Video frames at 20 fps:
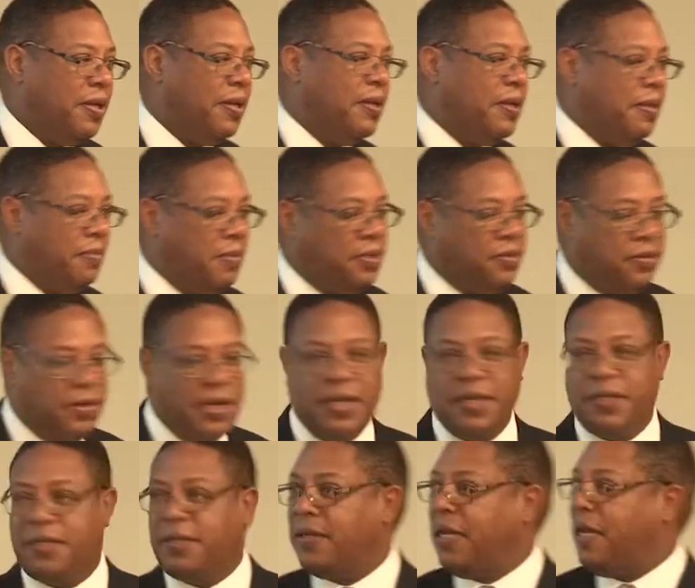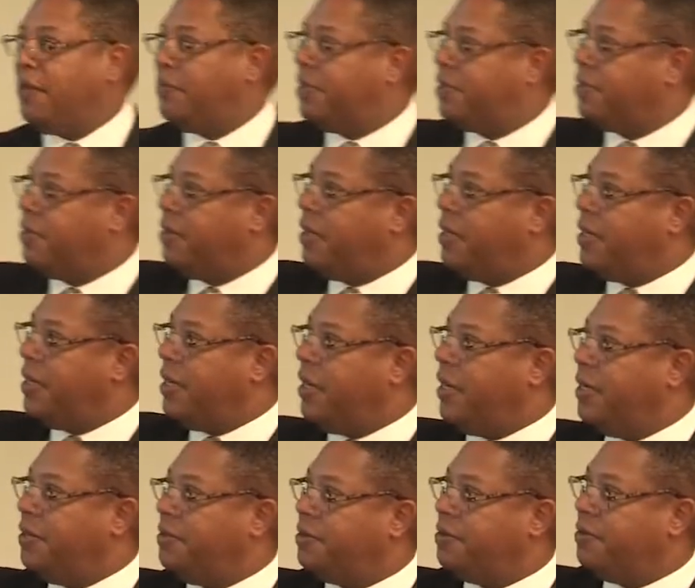them to drink. So that was sort of
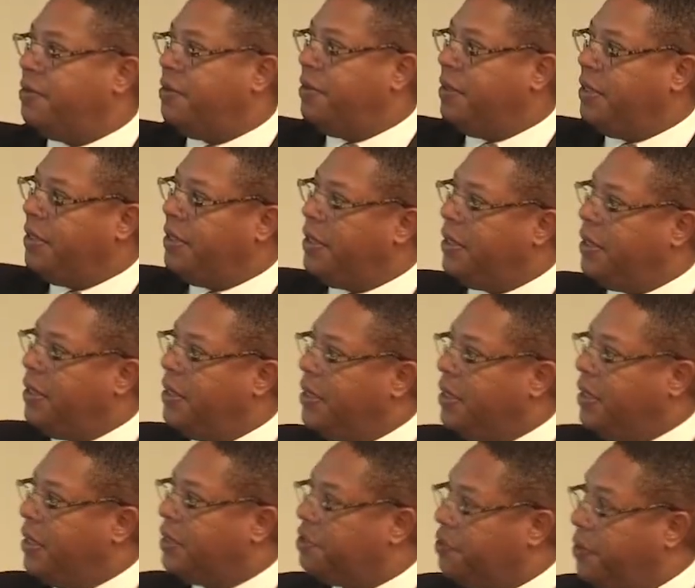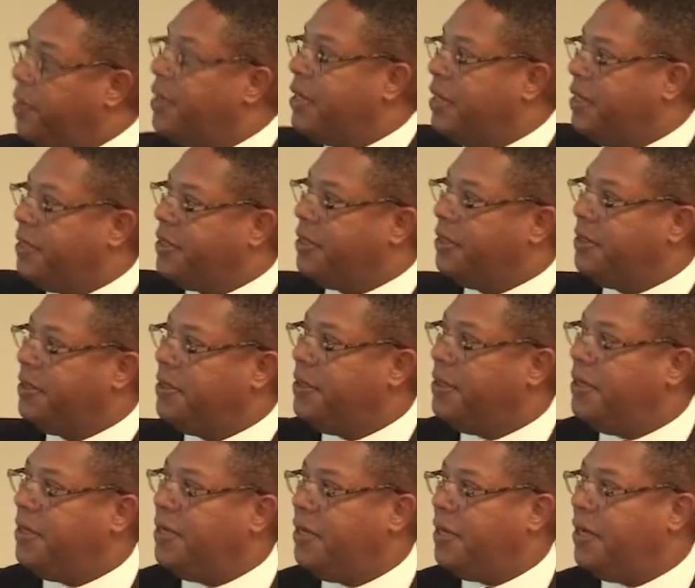the extraneous
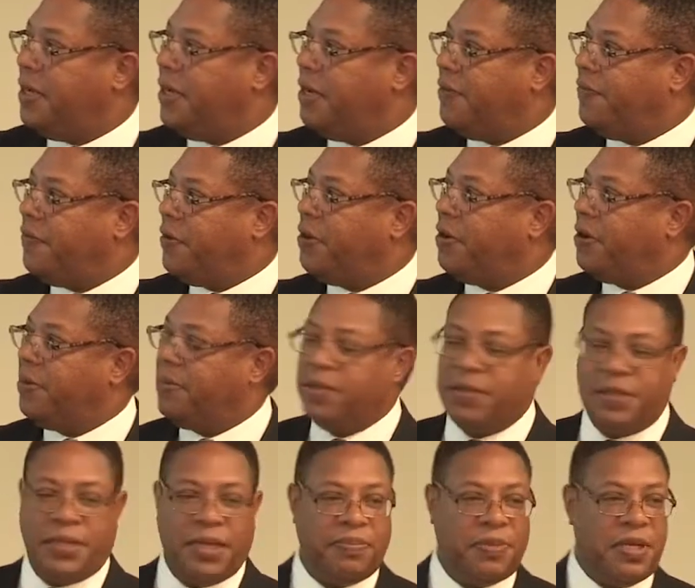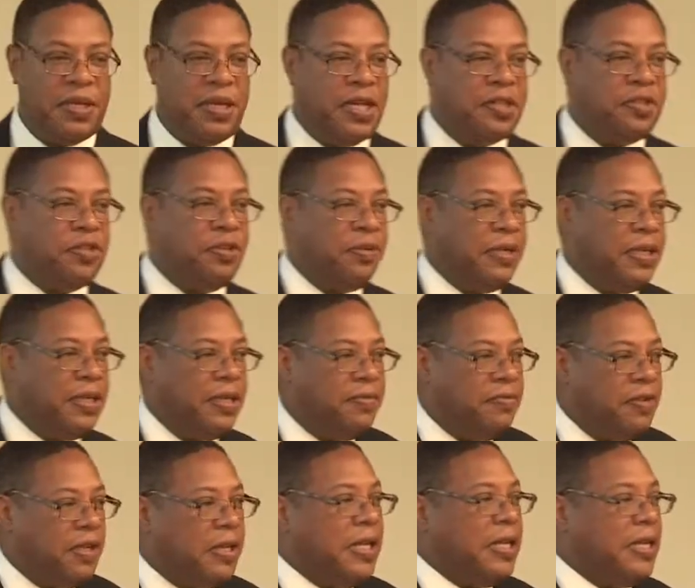variable, something that you didn't
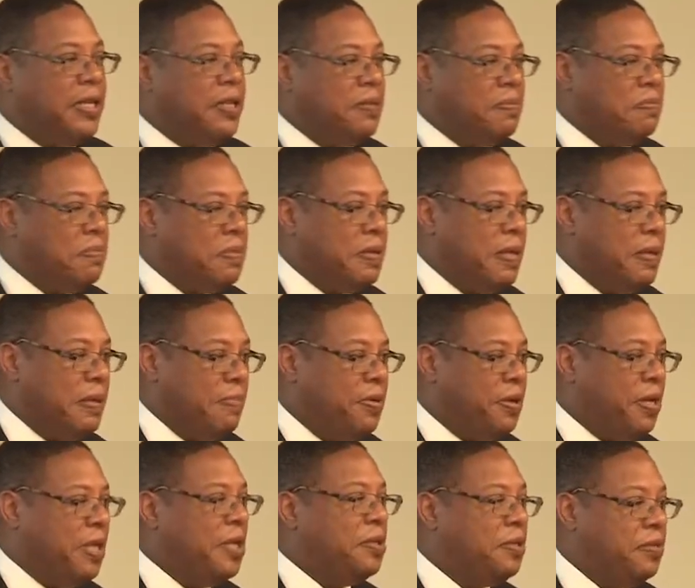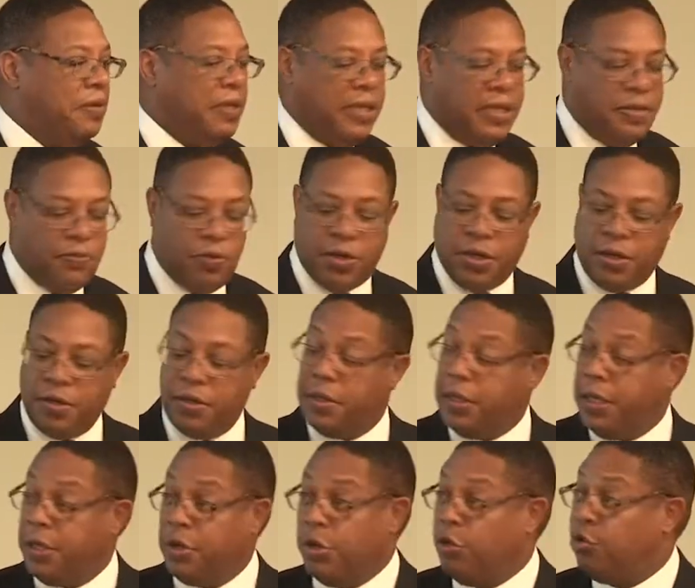really put into it and
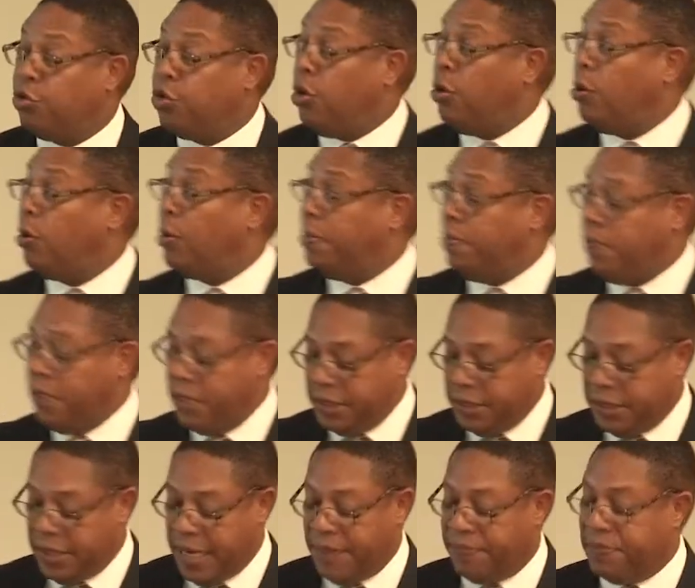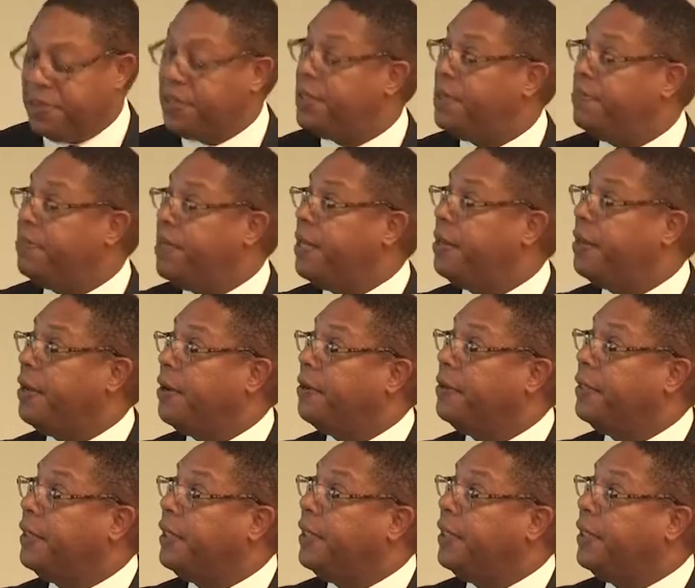didn't control, but just happens to be there.